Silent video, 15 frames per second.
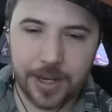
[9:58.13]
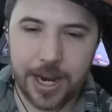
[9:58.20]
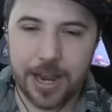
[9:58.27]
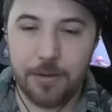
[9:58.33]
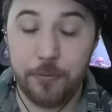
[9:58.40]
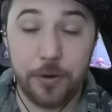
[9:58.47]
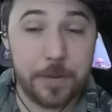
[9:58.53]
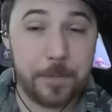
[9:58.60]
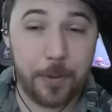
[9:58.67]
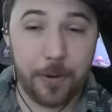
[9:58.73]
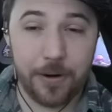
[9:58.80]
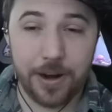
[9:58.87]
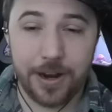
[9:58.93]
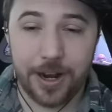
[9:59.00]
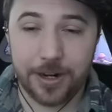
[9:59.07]

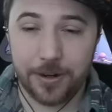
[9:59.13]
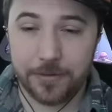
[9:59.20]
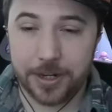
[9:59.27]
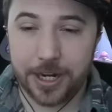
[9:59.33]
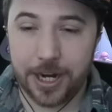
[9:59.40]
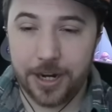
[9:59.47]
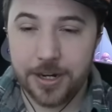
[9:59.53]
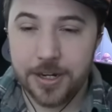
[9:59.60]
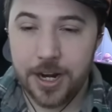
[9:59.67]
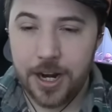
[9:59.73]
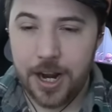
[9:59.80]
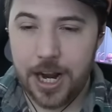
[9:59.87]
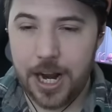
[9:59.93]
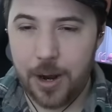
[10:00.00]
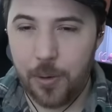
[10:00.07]
Vaporeon over here.
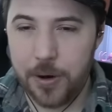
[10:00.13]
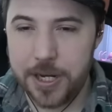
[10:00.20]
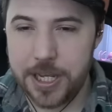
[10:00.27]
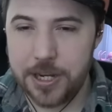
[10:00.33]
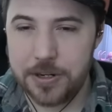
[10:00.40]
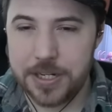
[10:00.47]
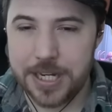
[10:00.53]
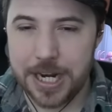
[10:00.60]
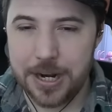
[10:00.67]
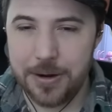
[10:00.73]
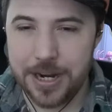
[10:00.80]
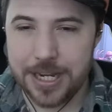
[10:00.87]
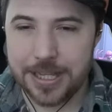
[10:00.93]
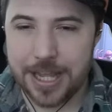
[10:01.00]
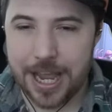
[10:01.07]
Oh, what are you
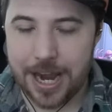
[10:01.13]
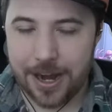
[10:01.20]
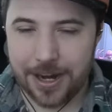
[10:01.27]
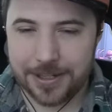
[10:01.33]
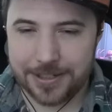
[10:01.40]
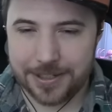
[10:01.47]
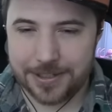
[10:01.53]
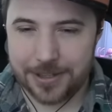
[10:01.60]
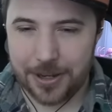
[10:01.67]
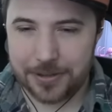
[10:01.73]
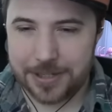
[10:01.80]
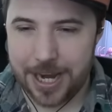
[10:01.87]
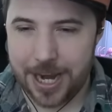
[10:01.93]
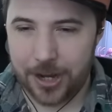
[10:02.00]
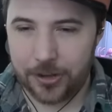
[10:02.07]
doing there? As it's all
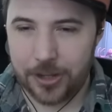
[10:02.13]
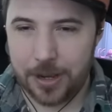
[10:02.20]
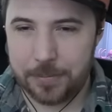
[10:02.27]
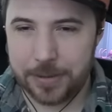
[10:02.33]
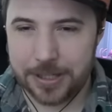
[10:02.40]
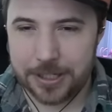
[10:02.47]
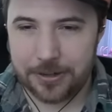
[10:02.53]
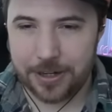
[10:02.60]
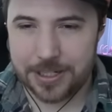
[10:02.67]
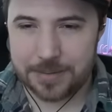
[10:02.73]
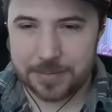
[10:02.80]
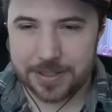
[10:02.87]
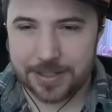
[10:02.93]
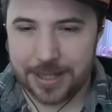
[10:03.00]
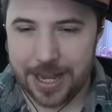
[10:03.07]
tangled up in the
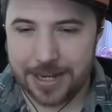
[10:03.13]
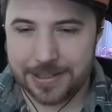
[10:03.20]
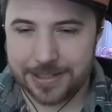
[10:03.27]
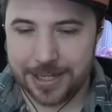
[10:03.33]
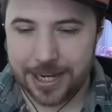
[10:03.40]
Christmas lights,